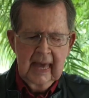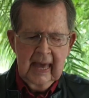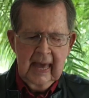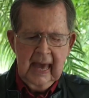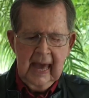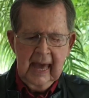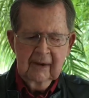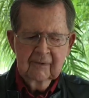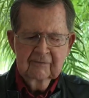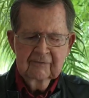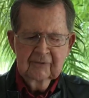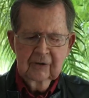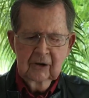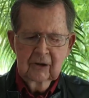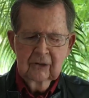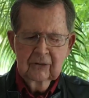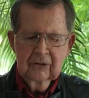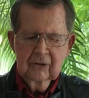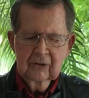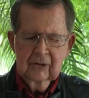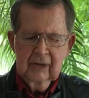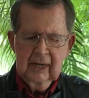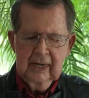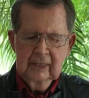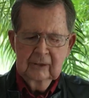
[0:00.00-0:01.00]
and
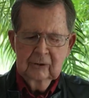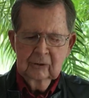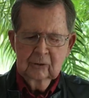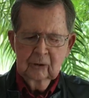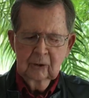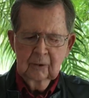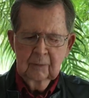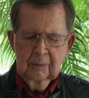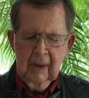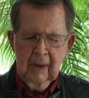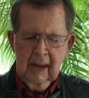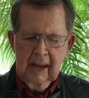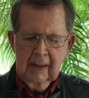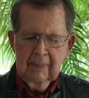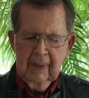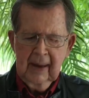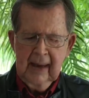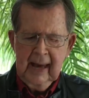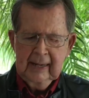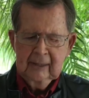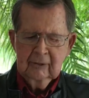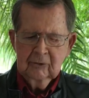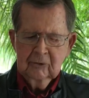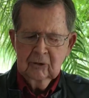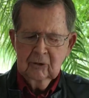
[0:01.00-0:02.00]
further injured my
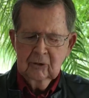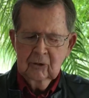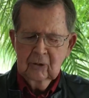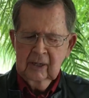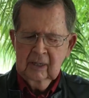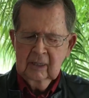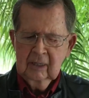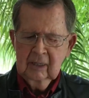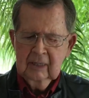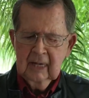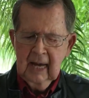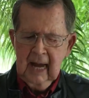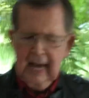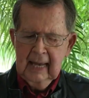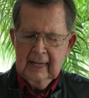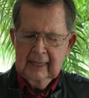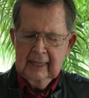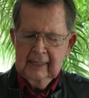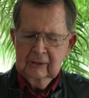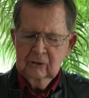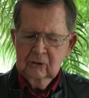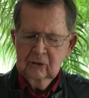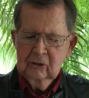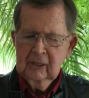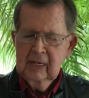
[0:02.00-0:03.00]
back during
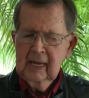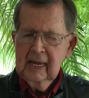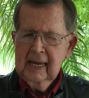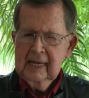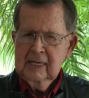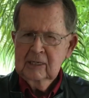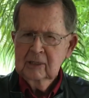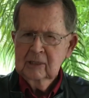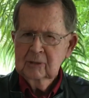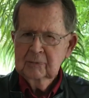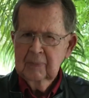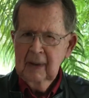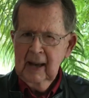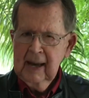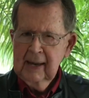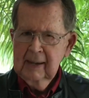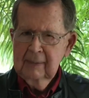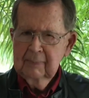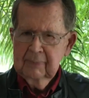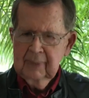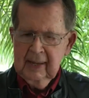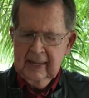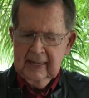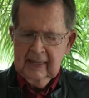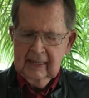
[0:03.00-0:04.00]
college days by
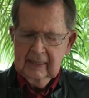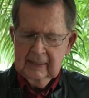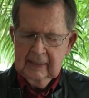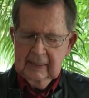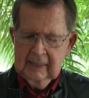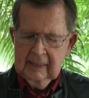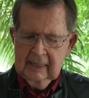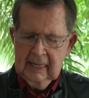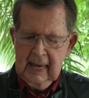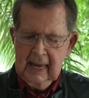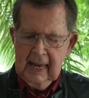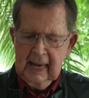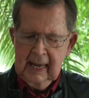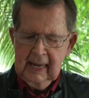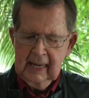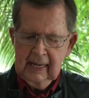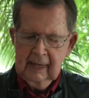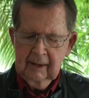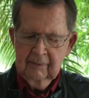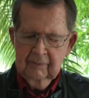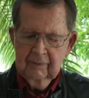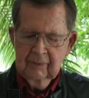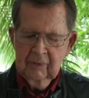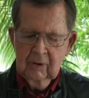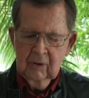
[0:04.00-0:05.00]
baling
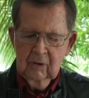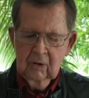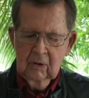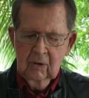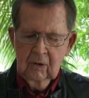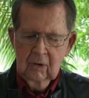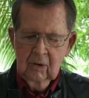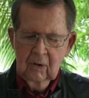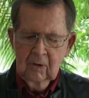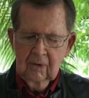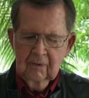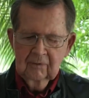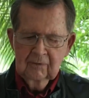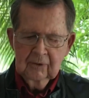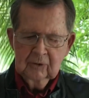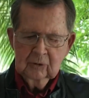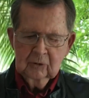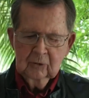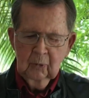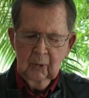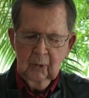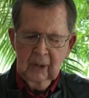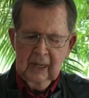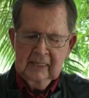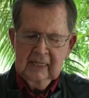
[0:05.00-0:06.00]
hay. For
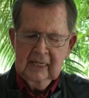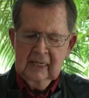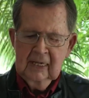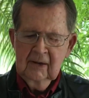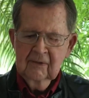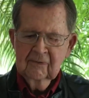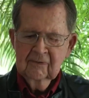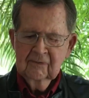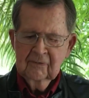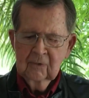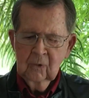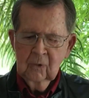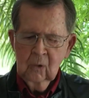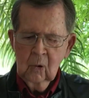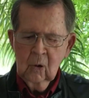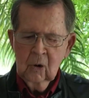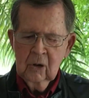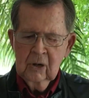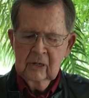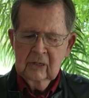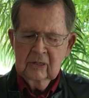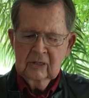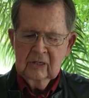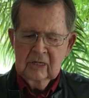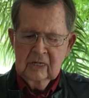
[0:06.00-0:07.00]

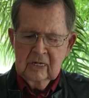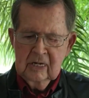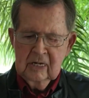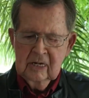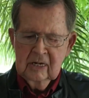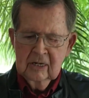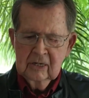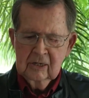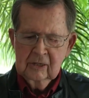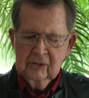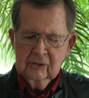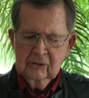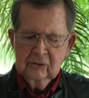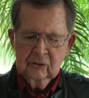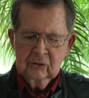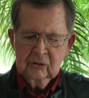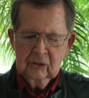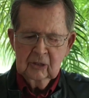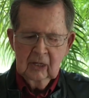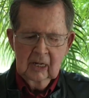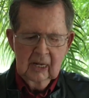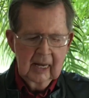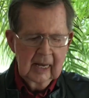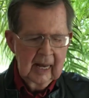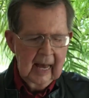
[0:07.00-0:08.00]
24 years,
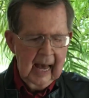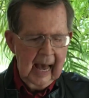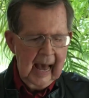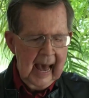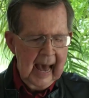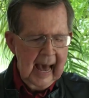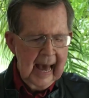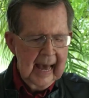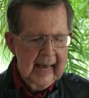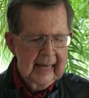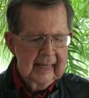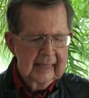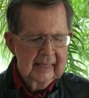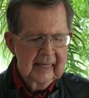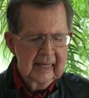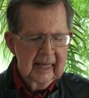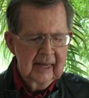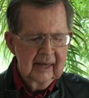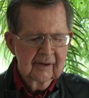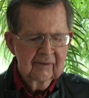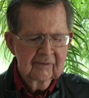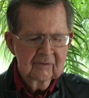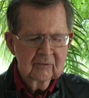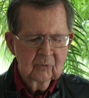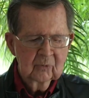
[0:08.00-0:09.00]
I
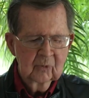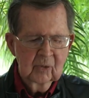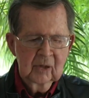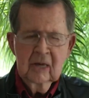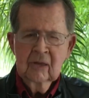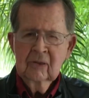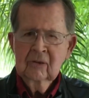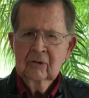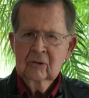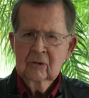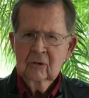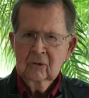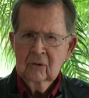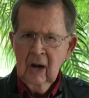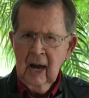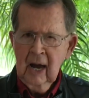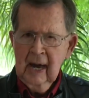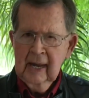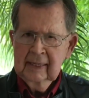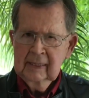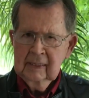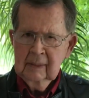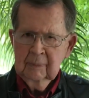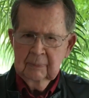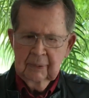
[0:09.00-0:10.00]
lived with
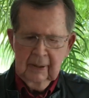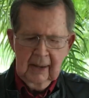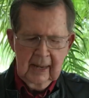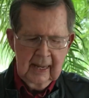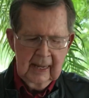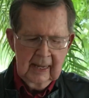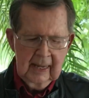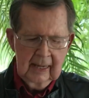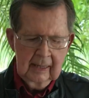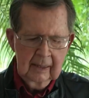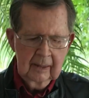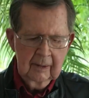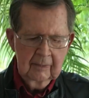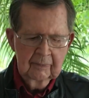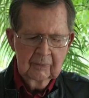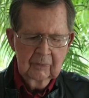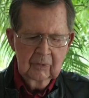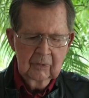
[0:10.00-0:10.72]
chronic pain.